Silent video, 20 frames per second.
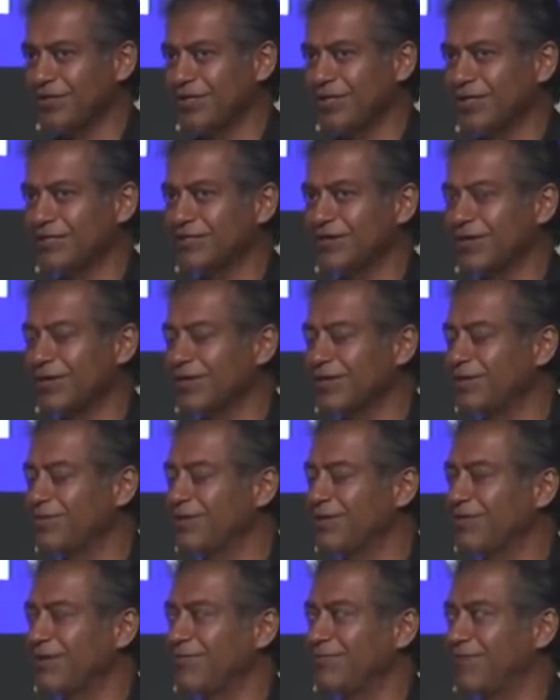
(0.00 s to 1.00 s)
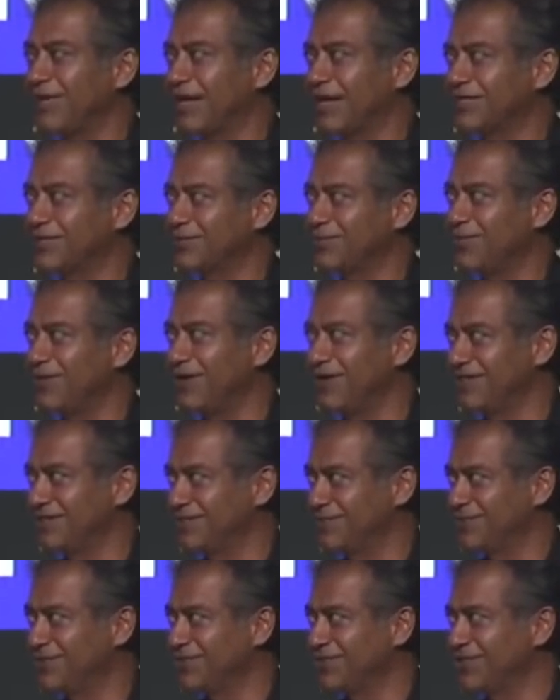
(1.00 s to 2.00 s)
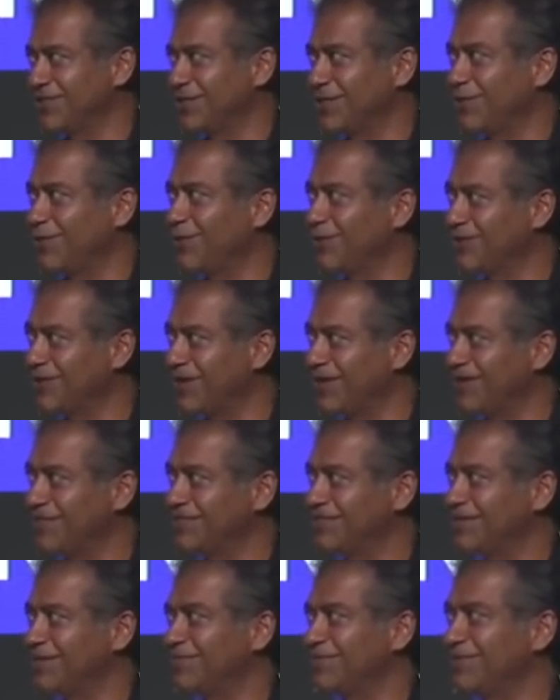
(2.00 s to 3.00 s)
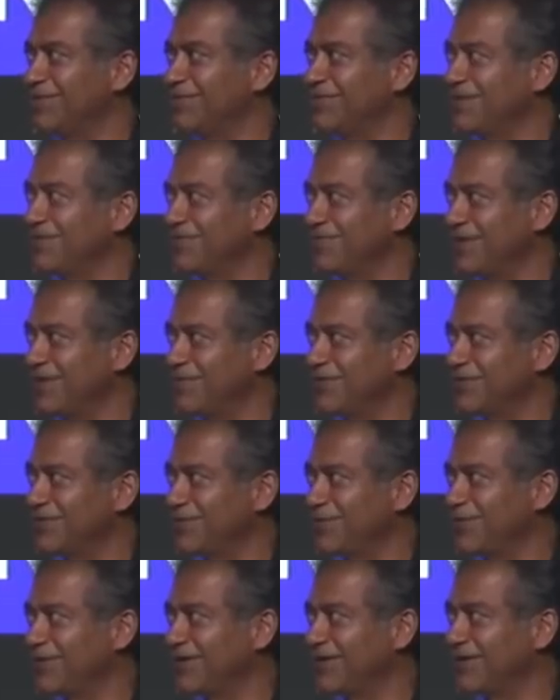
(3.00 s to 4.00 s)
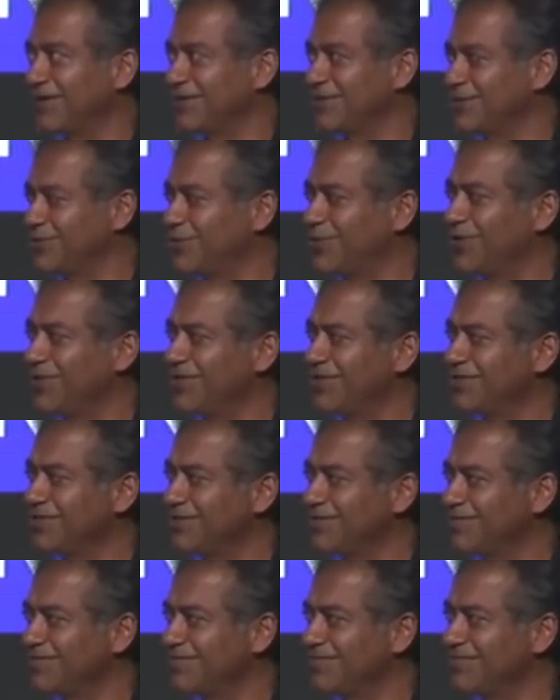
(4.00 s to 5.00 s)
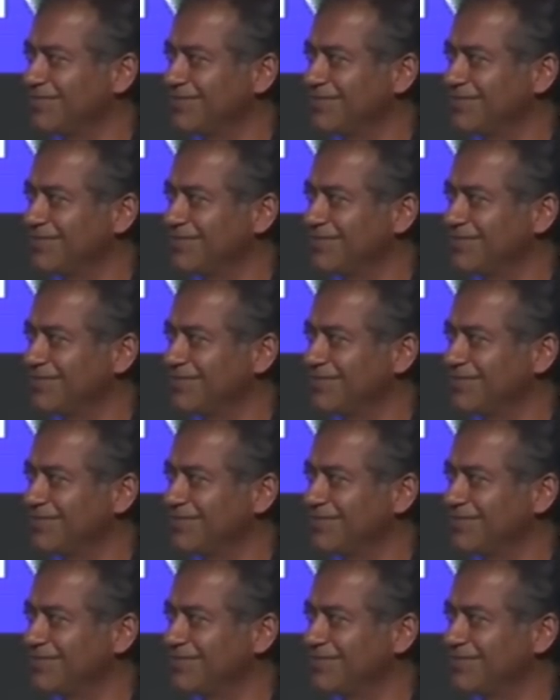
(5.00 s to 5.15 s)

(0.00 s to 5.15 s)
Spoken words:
Let's talk a little bit about black swans, which is an old concept. You're very famous for it. Did you coin the term?